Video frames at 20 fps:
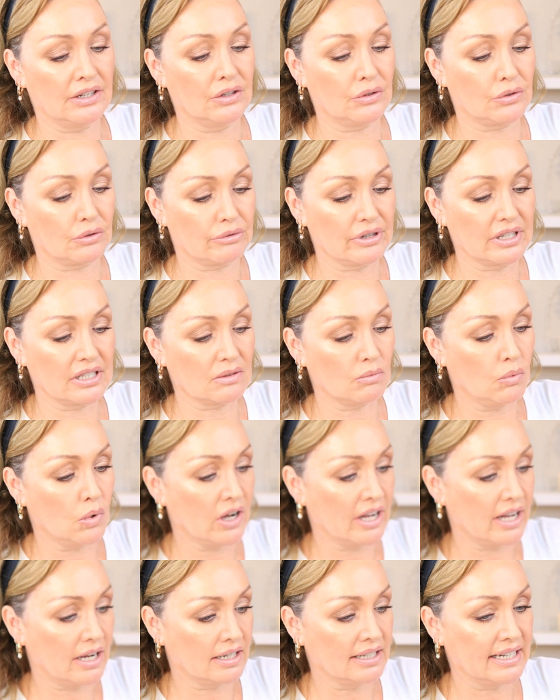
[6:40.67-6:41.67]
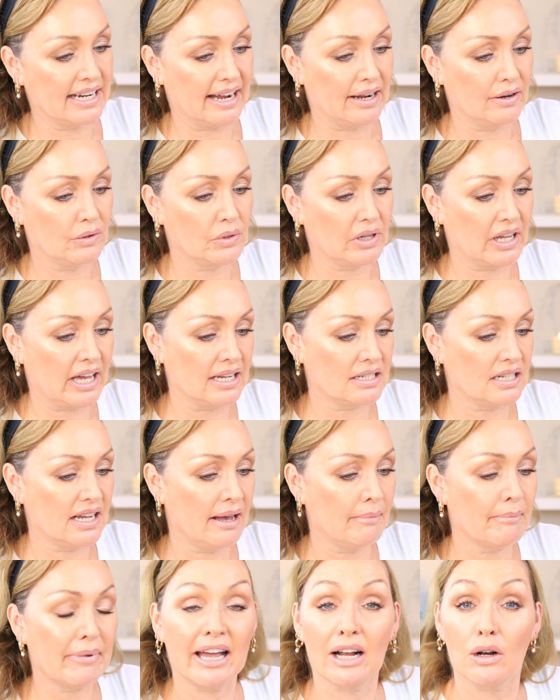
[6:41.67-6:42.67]
Another reason why I now get
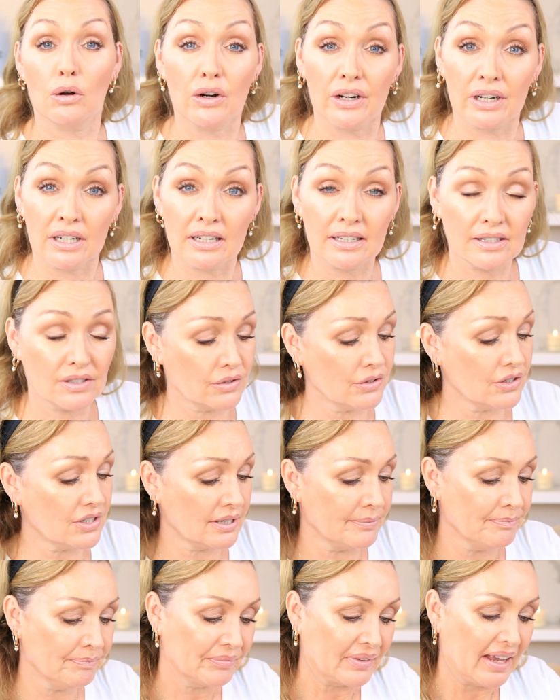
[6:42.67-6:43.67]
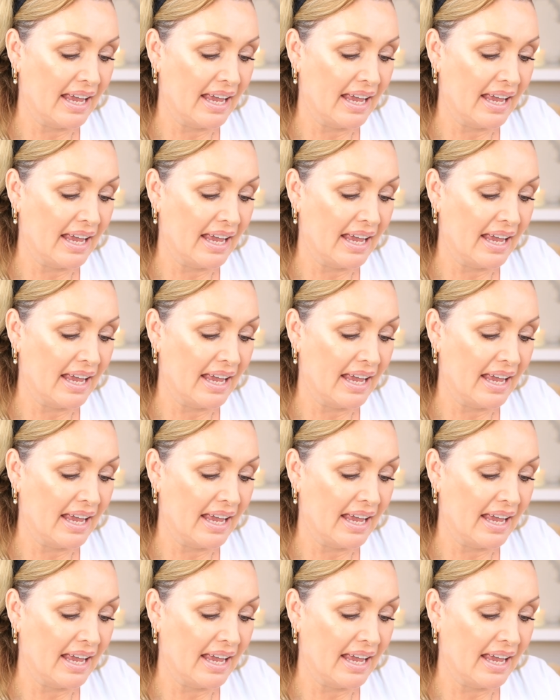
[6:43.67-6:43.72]
handbag organizers.